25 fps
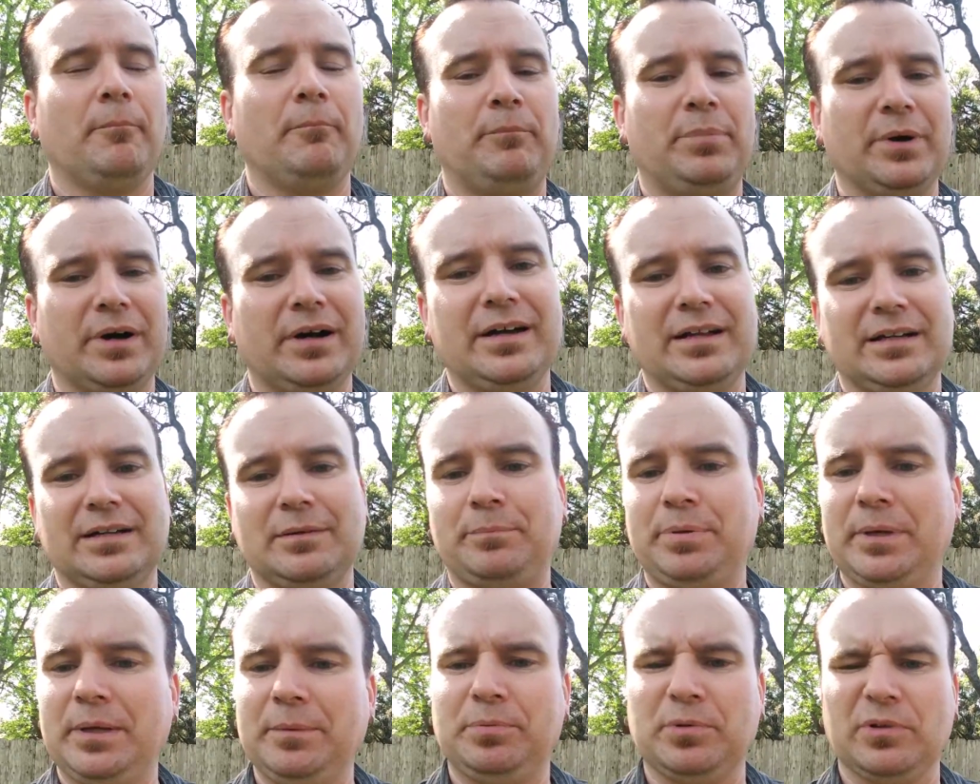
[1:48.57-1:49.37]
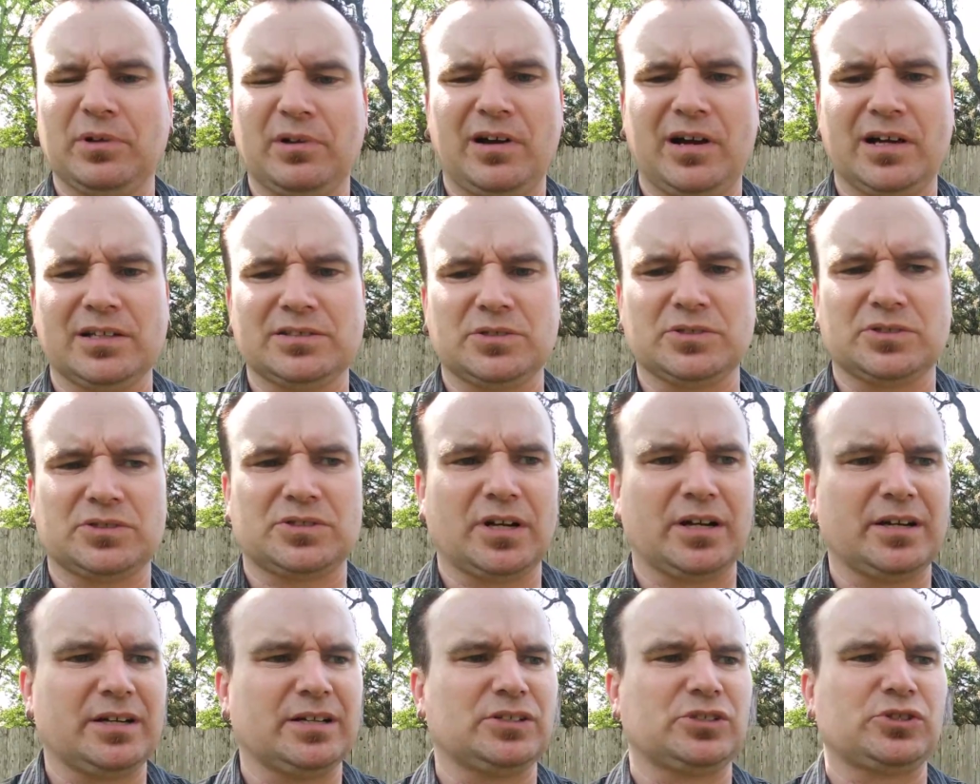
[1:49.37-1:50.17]
But people are also
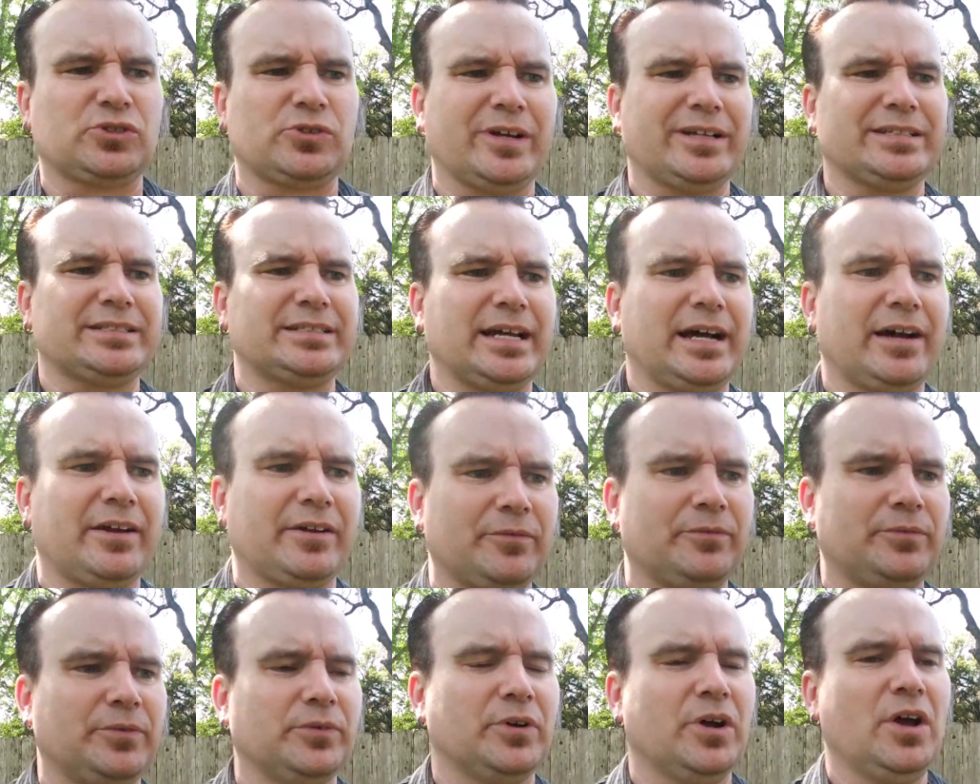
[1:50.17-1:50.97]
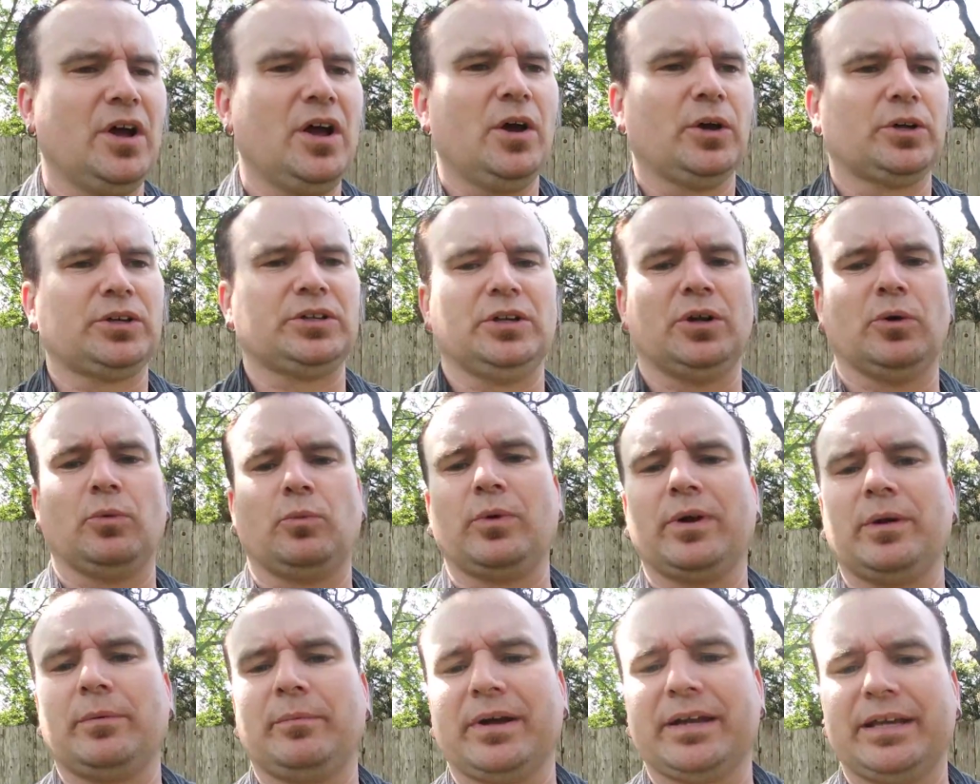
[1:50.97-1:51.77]
starting to stress out of,
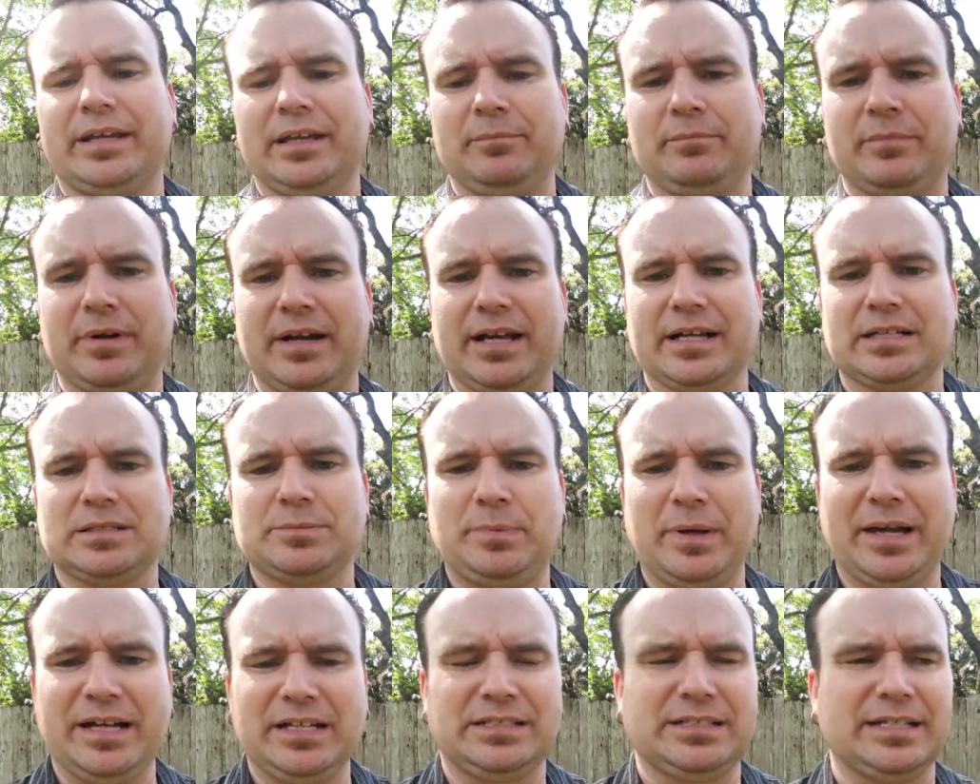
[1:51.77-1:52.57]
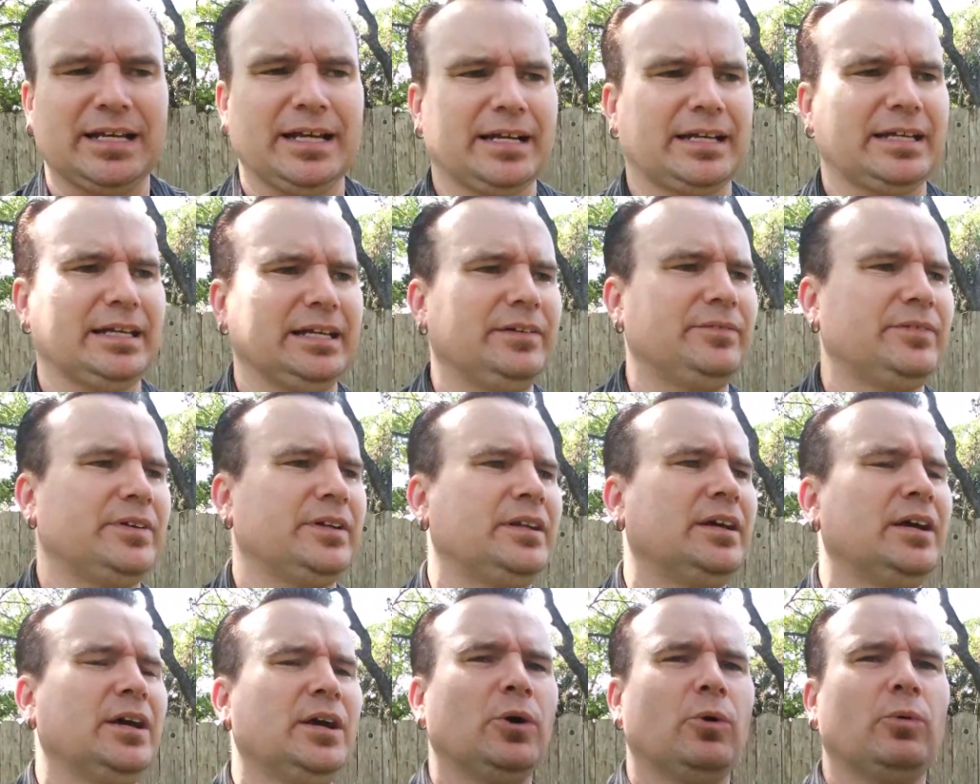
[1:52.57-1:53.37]
when am I getting my next paycheck?
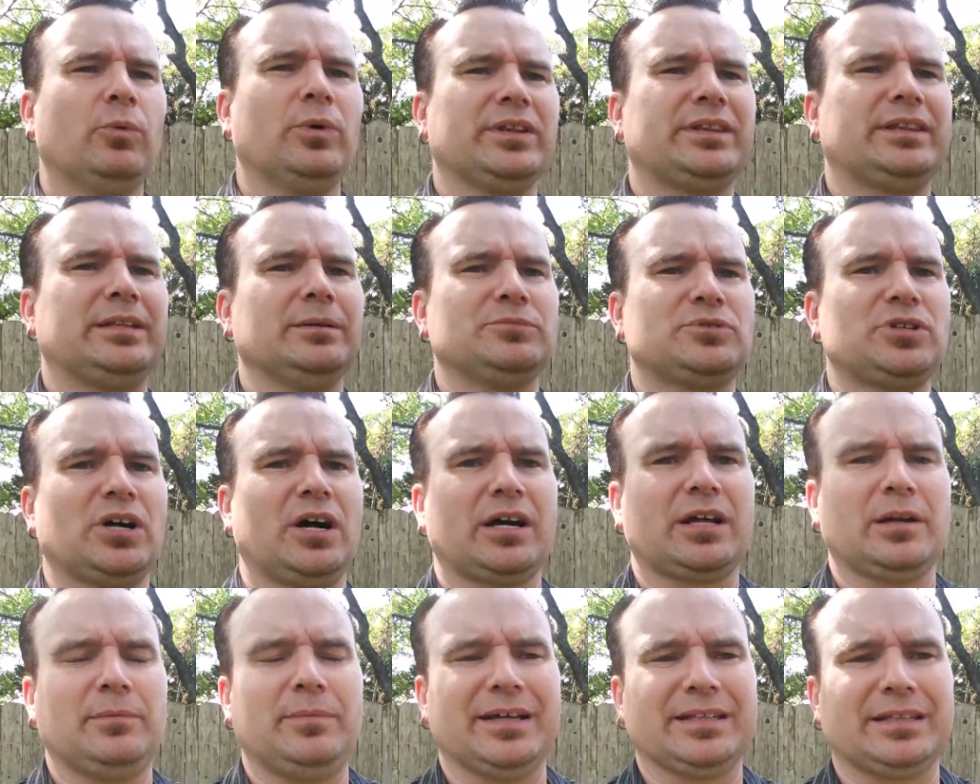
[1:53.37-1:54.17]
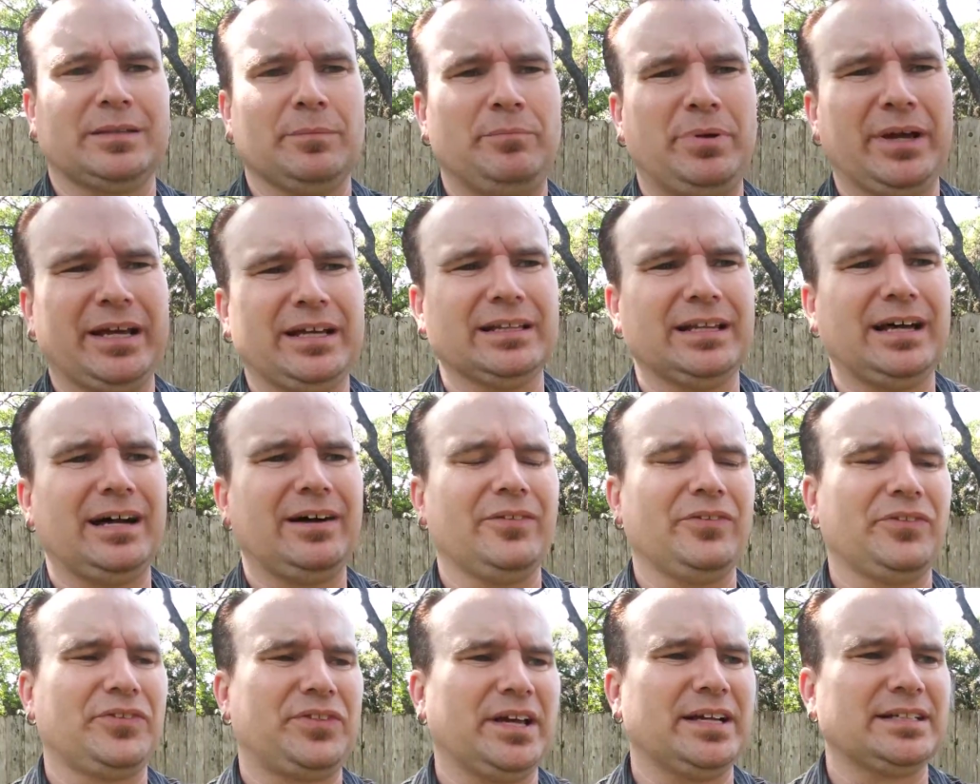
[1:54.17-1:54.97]
Even with them talking about the bailout
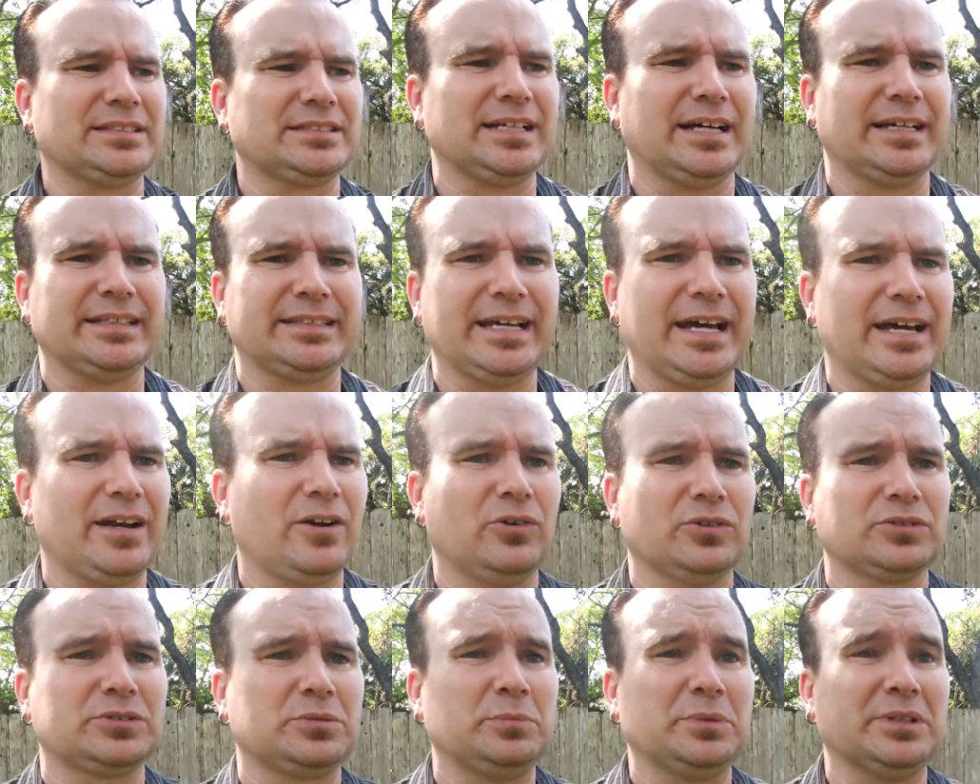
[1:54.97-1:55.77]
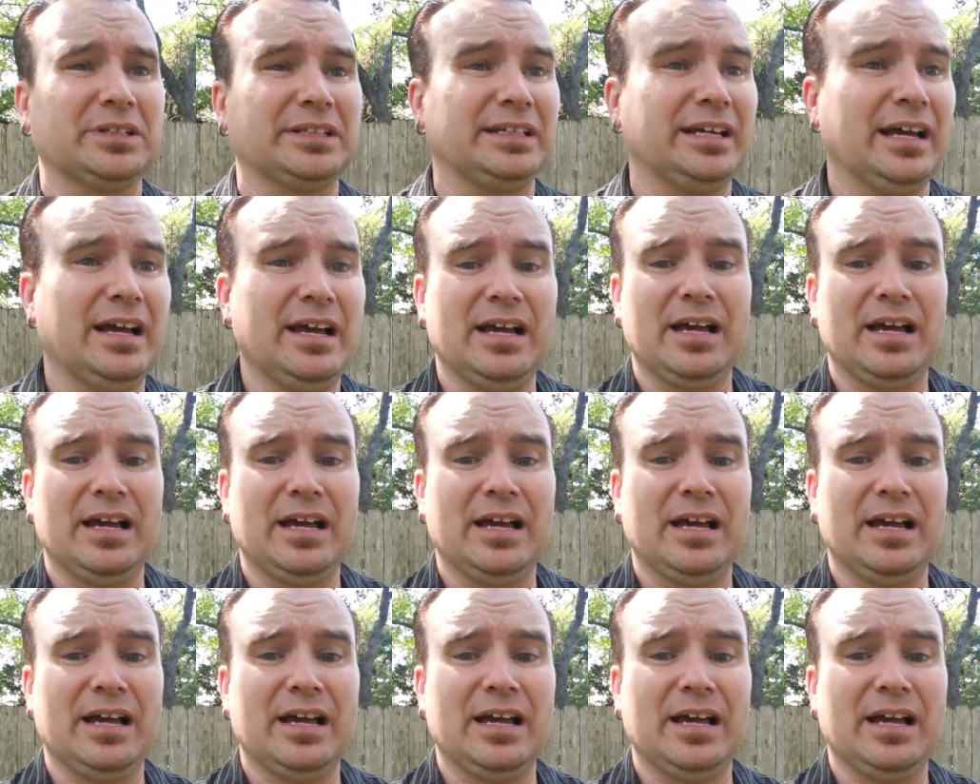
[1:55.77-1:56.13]
and things like that, ultimately,